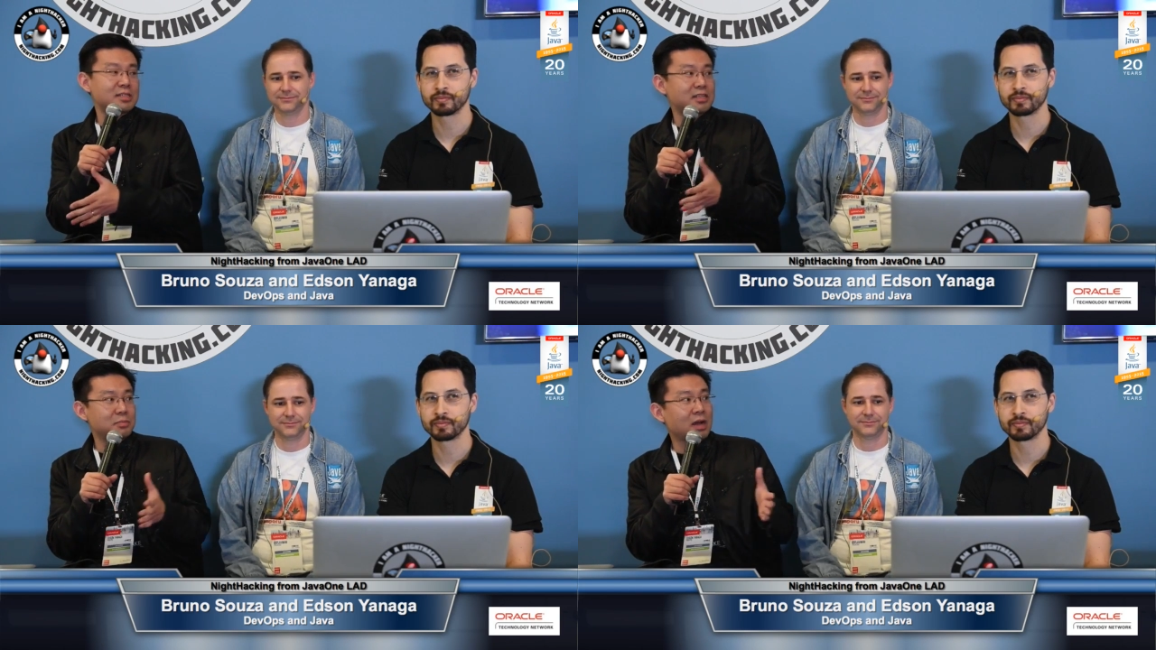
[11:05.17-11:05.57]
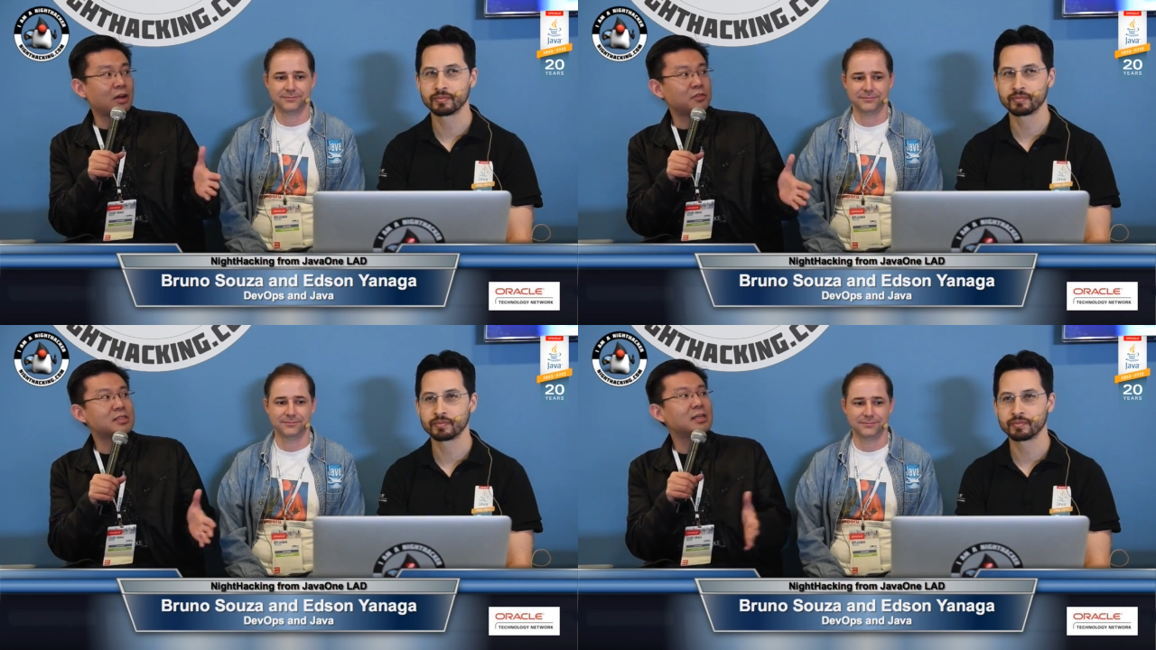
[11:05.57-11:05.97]
Speaker 1: six
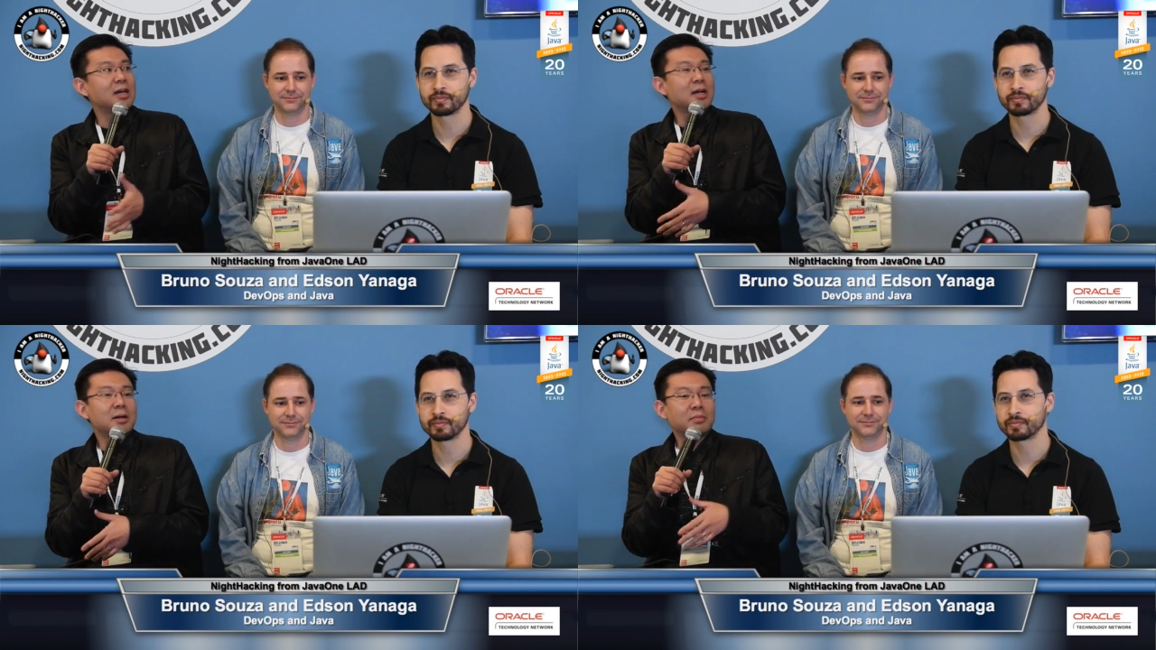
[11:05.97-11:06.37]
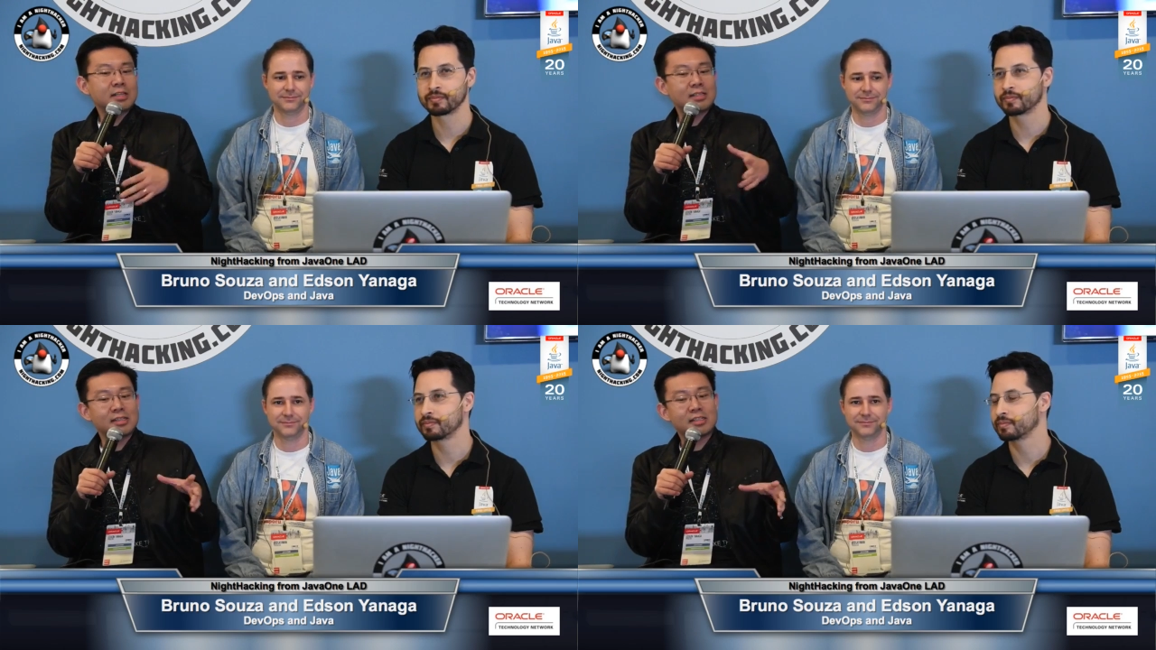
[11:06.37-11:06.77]
months, but
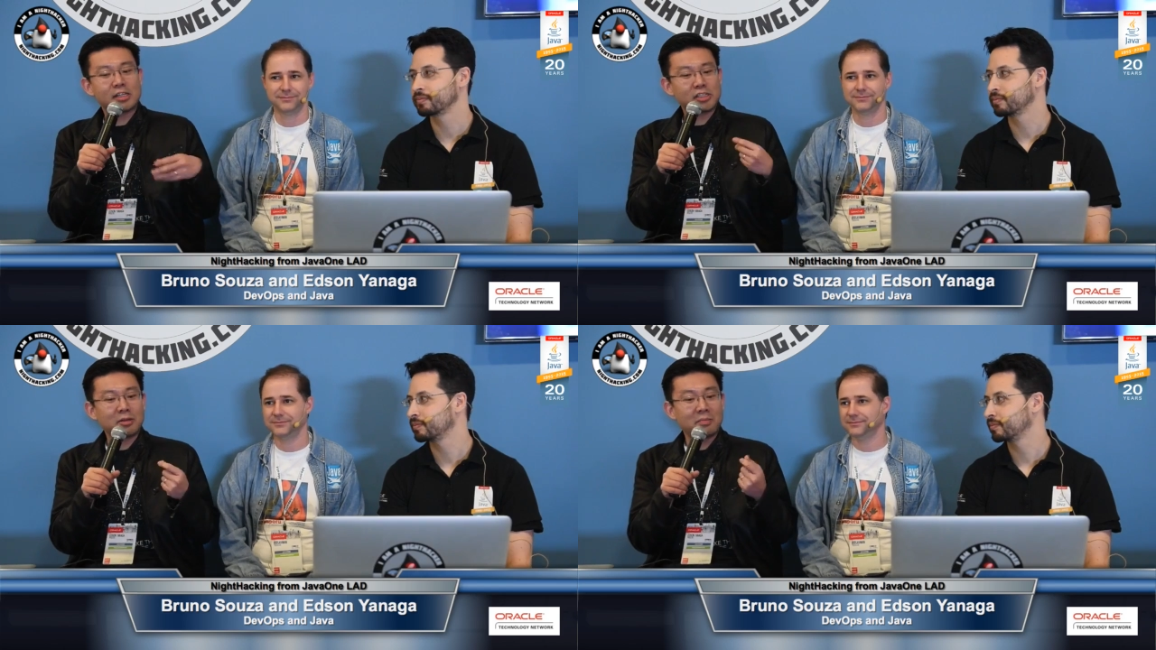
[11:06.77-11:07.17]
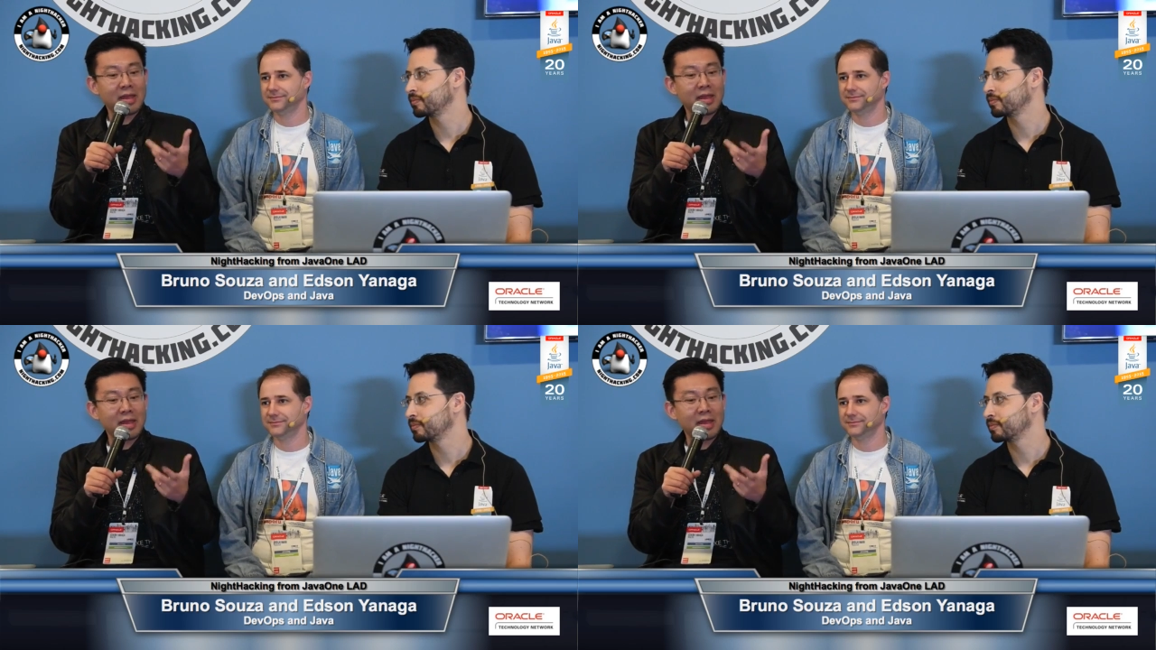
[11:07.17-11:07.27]
it's, it's such an